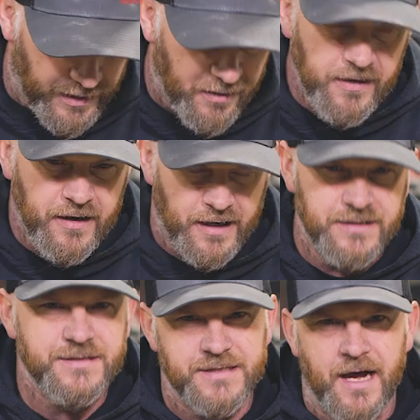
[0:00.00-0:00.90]
at. I
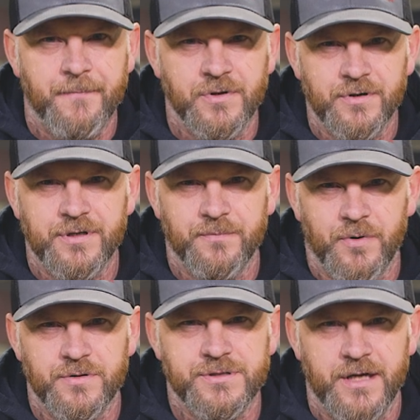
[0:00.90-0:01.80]
did stop and look at the
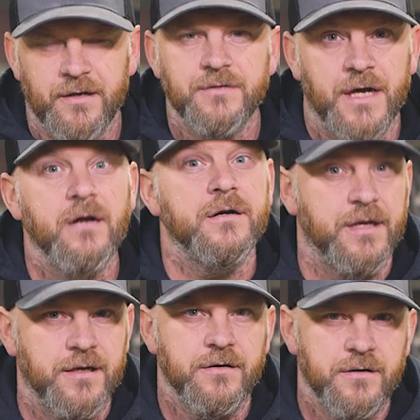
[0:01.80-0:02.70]
boats, kind of tire
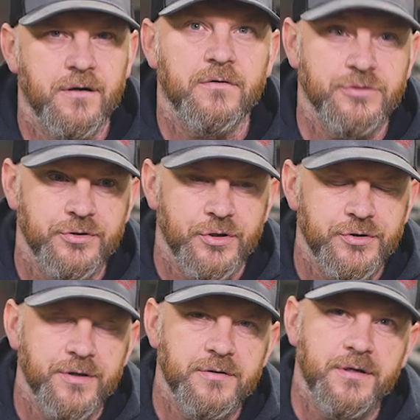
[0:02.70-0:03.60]
kicking, you know, doo doo
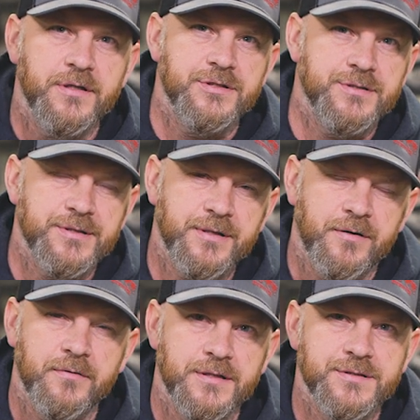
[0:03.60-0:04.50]
doo, look at this, you
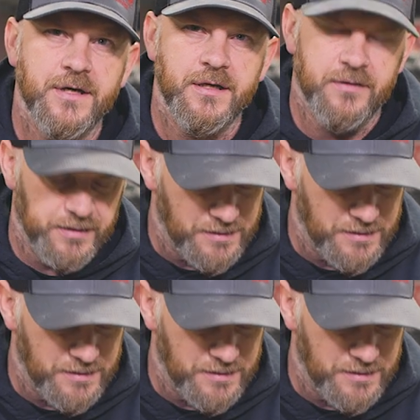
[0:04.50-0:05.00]
know, let's take a look at